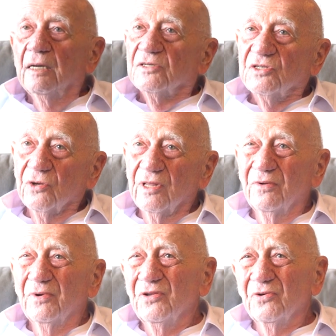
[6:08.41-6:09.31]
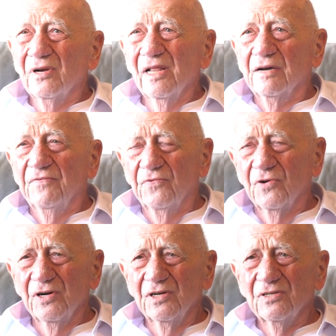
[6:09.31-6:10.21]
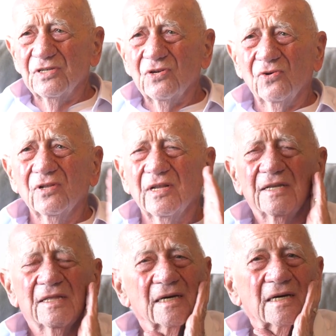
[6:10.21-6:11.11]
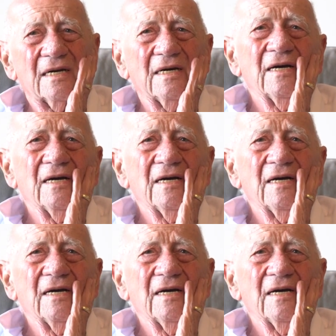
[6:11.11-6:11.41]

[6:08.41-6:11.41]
so that when you were like 4 years old, I think,